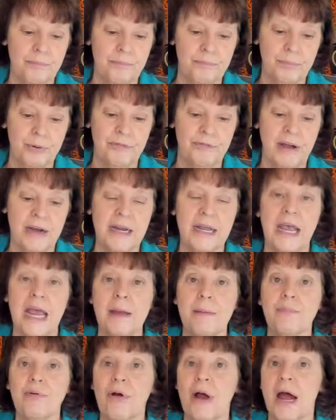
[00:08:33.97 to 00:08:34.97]
providing
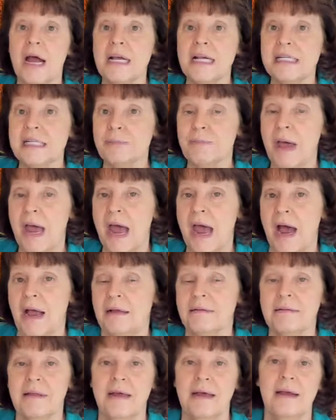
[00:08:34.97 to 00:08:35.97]
a prize pack
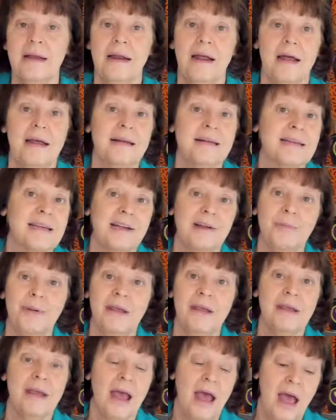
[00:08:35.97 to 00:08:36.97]
that is going to
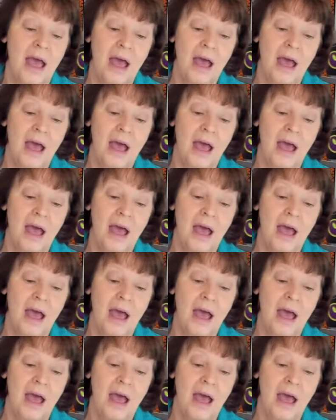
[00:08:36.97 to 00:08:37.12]
be